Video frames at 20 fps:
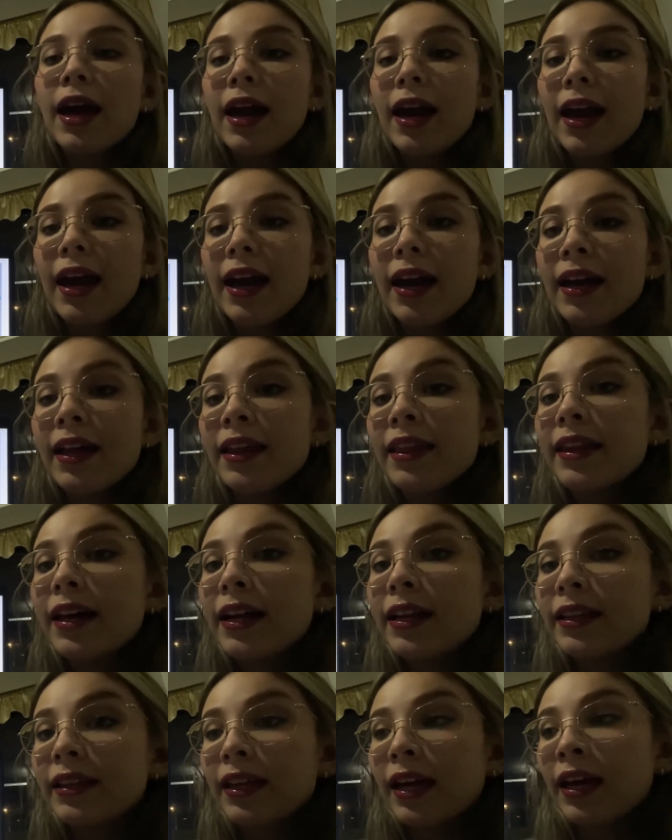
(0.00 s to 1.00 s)
and that
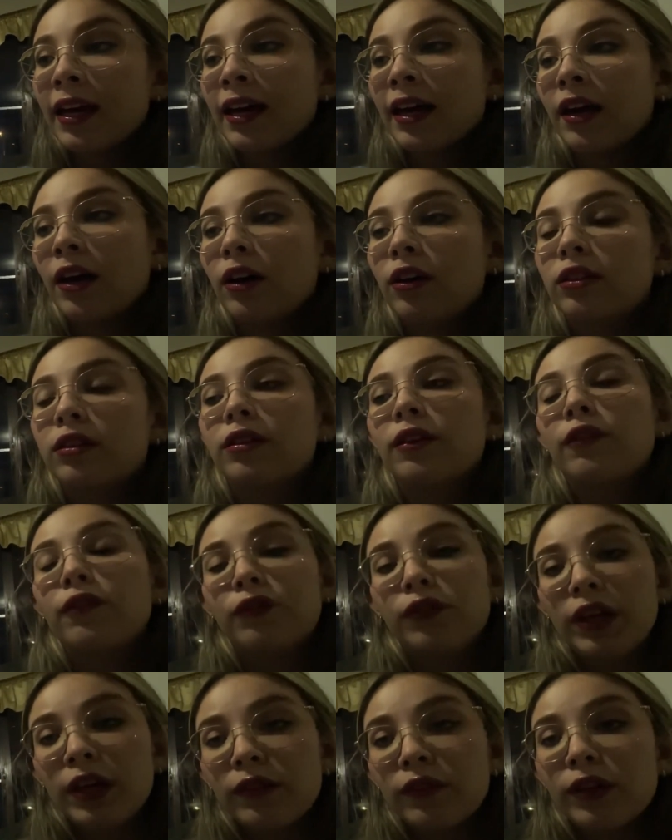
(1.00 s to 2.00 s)
it can cause
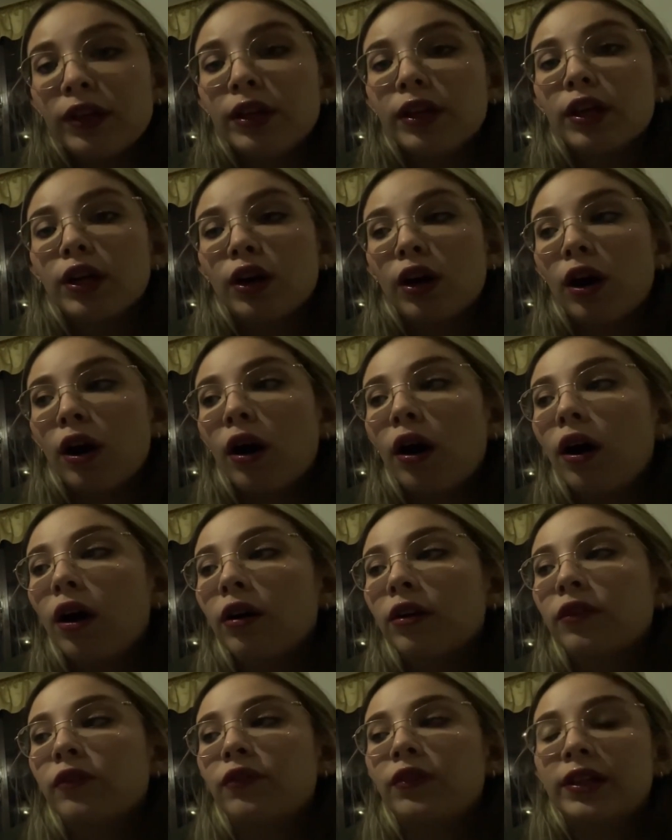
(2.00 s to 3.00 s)
fever, cough,
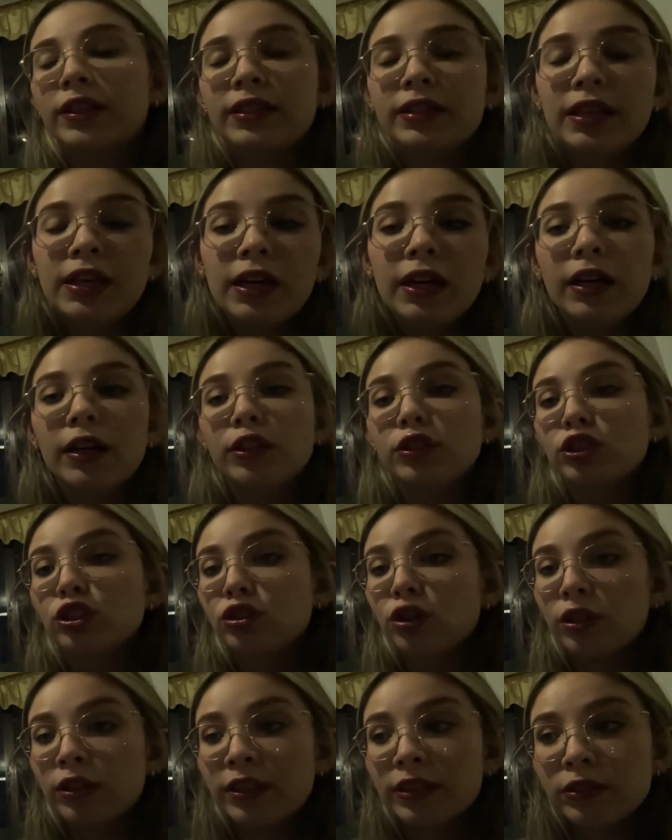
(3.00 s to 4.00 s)
fatigue,
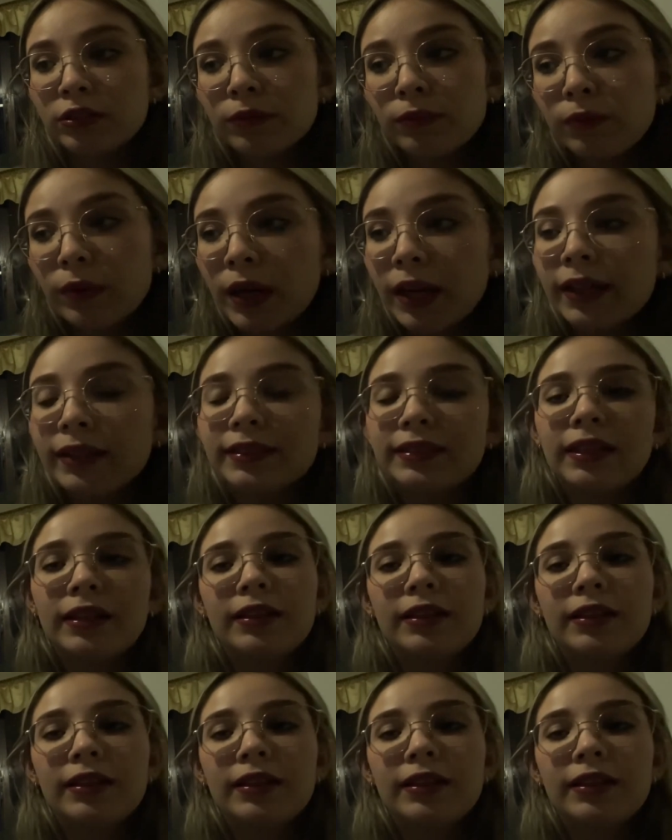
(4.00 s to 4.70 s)
shortness of breath,